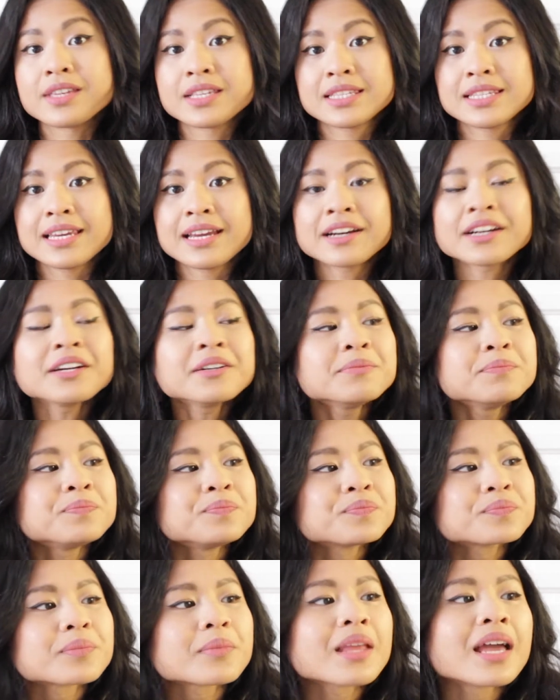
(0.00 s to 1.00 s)
this year,
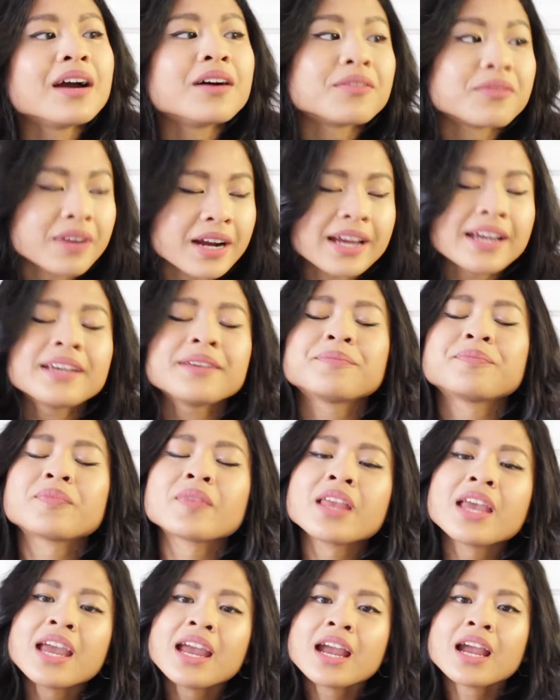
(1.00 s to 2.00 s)
right?
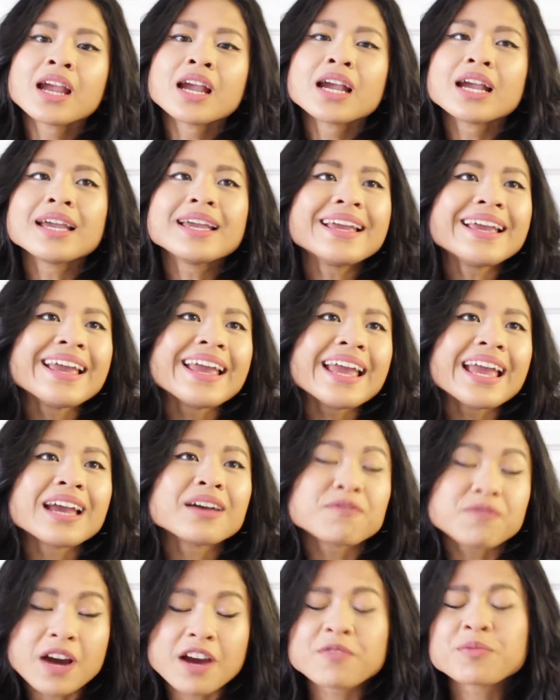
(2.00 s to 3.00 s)

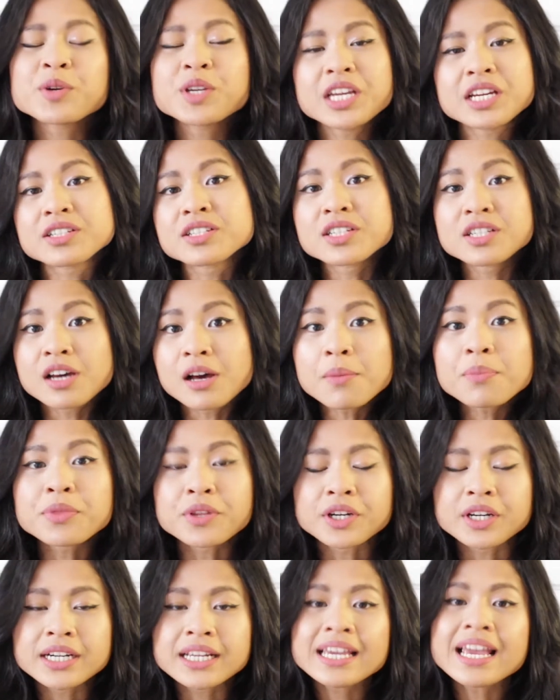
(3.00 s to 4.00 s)
5 more years till I'm
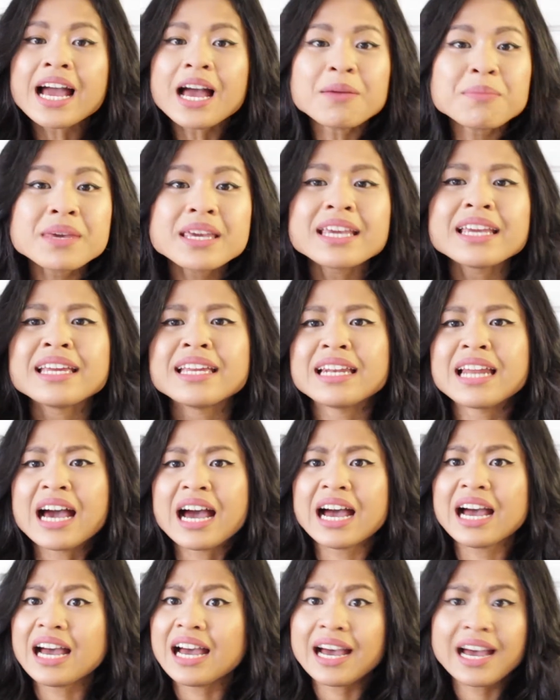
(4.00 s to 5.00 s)
30. I mean,
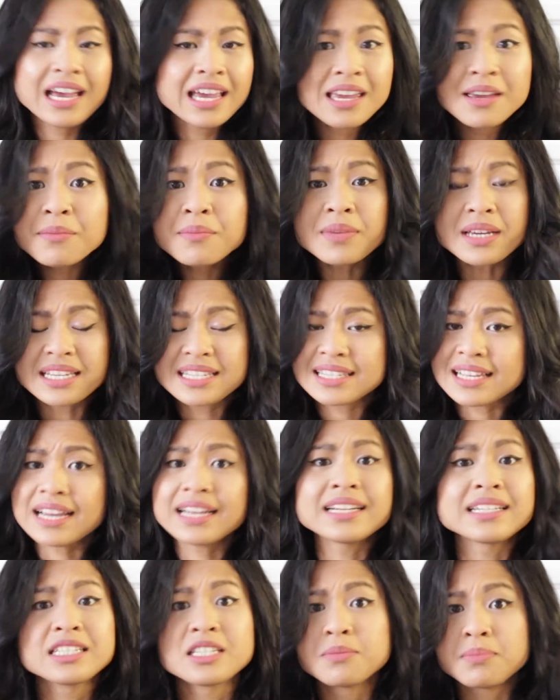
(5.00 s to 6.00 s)
I'm
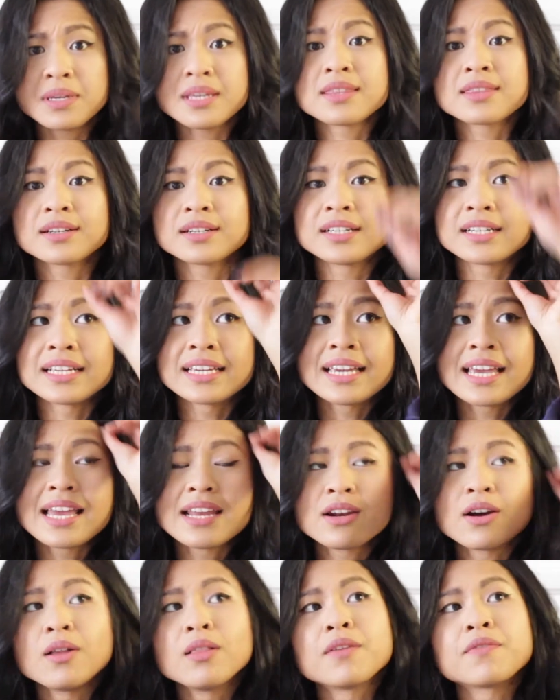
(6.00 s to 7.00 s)
excited to be 30
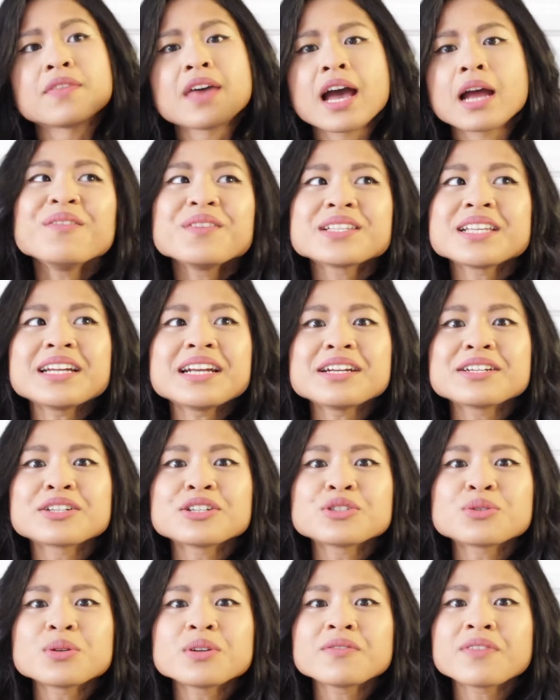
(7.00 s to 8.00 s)
and all of that. All of a sudden I
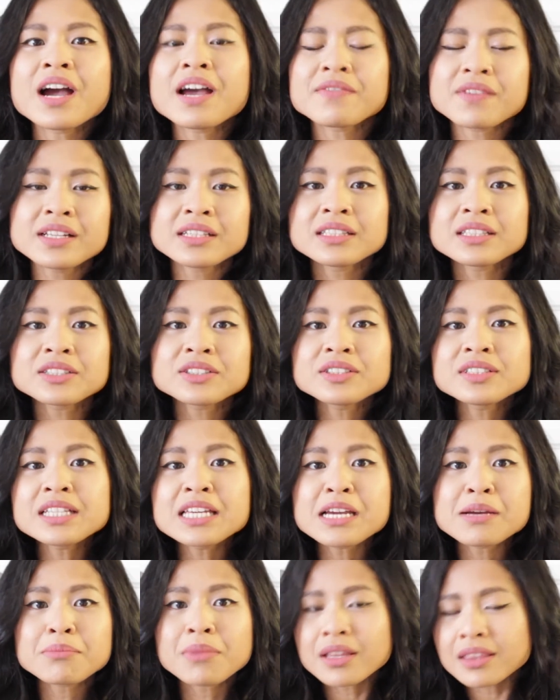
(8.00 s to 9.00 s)
turned 25, and
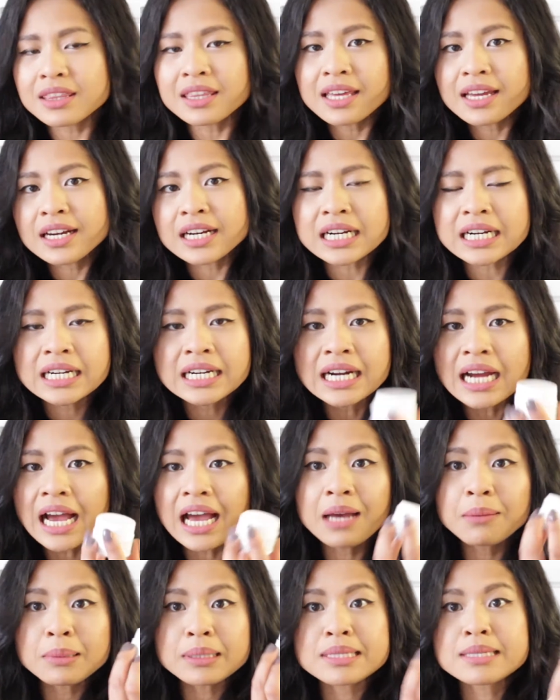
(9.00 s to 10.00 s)
literally a month later,
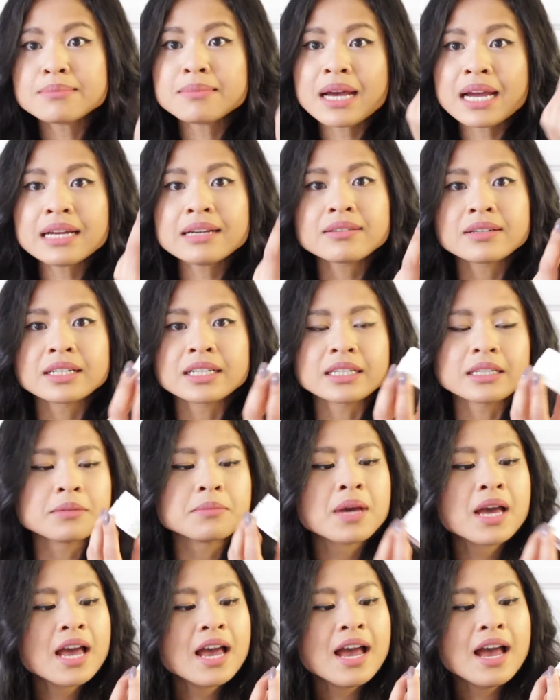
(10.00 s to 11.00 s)
I bought some eye
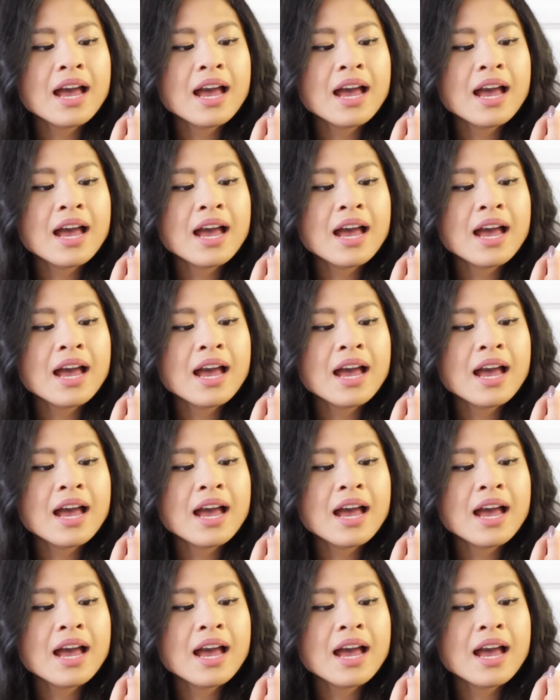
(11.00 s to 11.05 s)
cream.